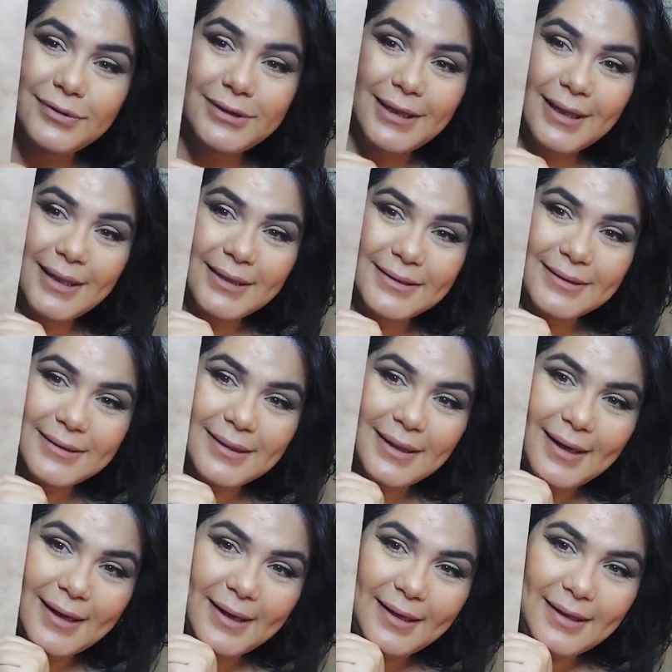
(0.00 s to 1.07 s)
that
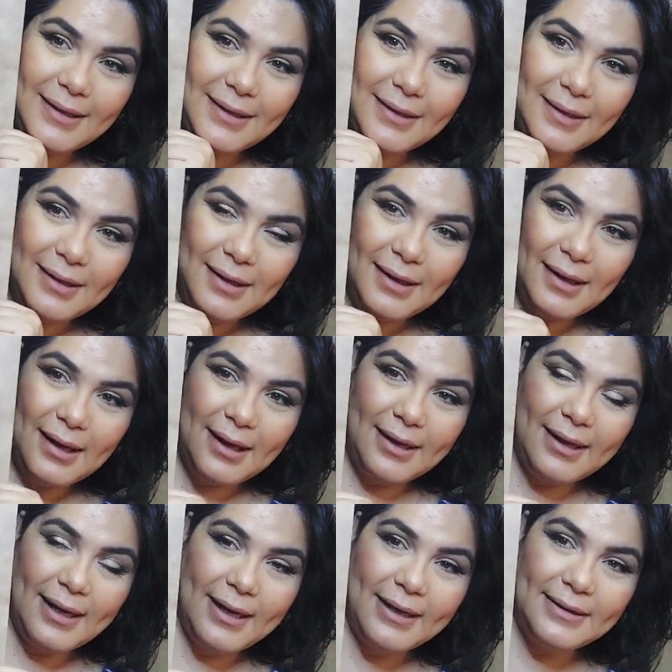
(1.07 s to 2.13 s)
I
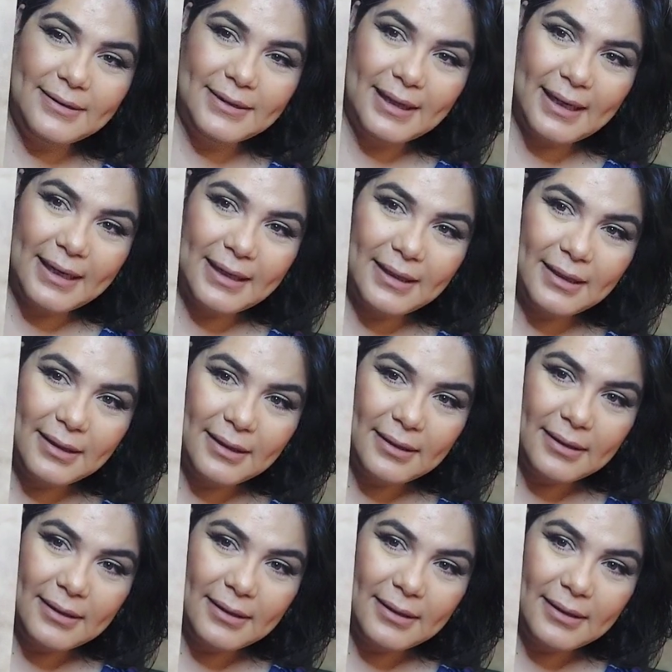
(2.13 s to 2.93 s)
hand dye.